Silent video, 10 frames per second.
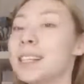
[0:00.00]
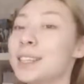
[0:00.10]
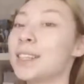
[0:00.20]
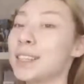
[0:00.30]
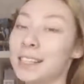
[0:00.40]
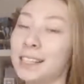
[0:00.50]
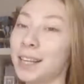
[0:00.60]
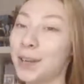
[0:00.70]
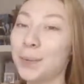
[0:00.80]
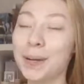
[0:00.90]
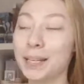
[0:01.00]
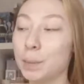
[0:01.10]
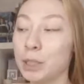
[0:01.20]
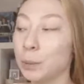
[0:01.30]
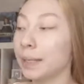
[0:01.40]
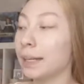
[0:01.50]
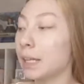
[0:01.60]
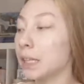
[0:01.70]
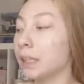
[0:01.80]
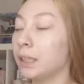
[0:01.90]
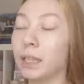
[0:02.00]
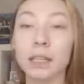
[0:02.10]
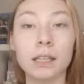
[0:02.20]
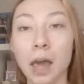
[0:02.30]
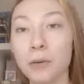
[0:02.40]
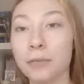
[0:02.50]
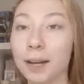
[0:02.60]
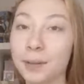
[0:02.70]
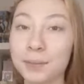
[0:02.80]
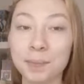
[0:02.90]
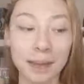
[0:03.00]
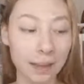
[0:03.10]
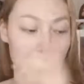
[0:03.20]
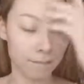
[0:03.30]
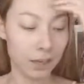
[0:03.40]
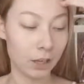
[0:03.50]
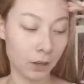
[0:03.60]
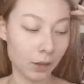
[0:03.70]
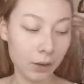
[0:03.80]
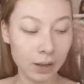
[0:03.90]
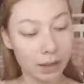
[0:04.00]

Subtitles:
It's good to see you. We're going to be doing another little get ready with me video.